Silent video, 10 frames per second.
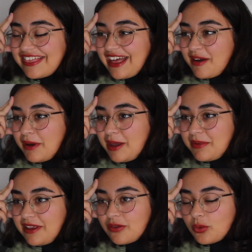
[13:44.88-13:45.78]
That might
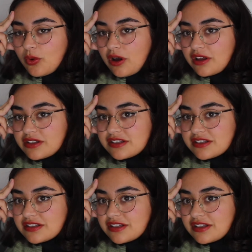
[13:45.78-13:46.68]
be the
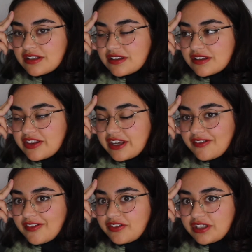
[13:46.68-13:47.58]
worst thing
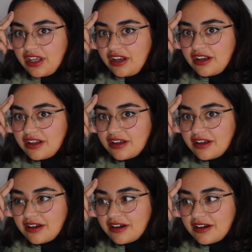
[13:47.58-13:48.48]
I've ever done.
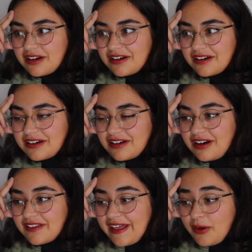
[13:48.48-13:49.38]

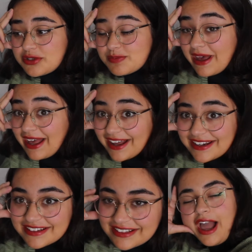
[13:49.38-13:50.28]
That was
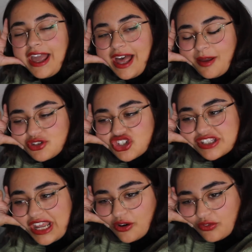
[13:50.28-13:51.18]
bad. I am just
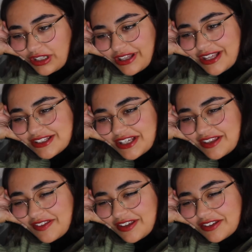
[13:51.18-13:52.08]
now
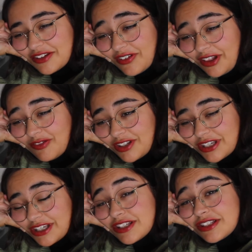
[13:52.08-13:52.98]
realizing that the velvet
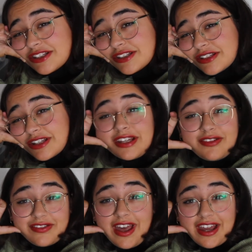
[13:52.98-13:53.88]
is,
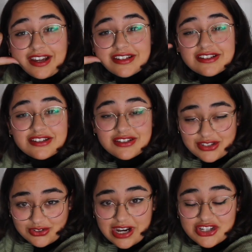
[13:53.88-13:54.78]
in fact,
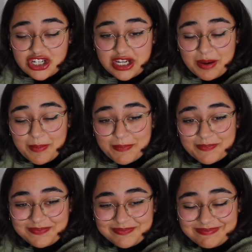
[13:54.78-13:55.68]
stretchy.
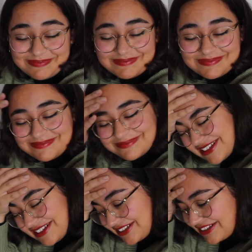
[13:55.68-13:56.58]

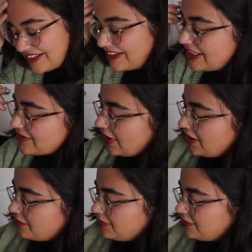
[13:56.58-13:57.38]
It's fine.